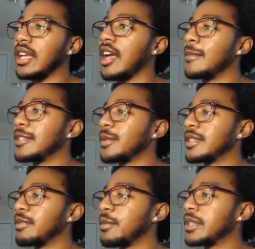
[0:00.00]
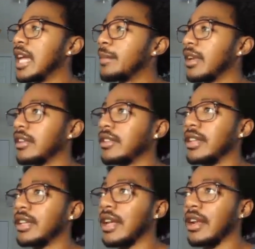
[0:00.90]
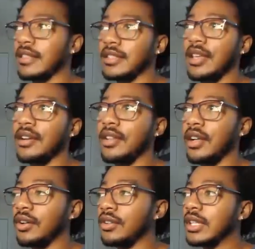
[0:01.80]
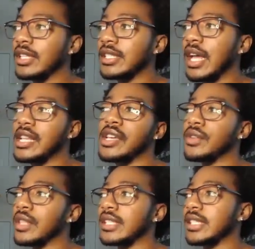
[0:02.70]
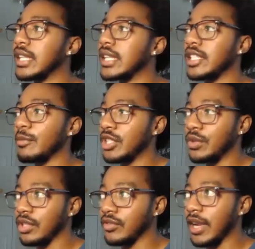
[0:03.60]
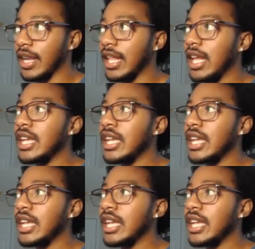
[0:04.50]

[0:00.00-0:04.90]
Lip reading: Obviously, we can spend more time together. You can get out of this hellhole, because I know that Celeste don't be doing you right.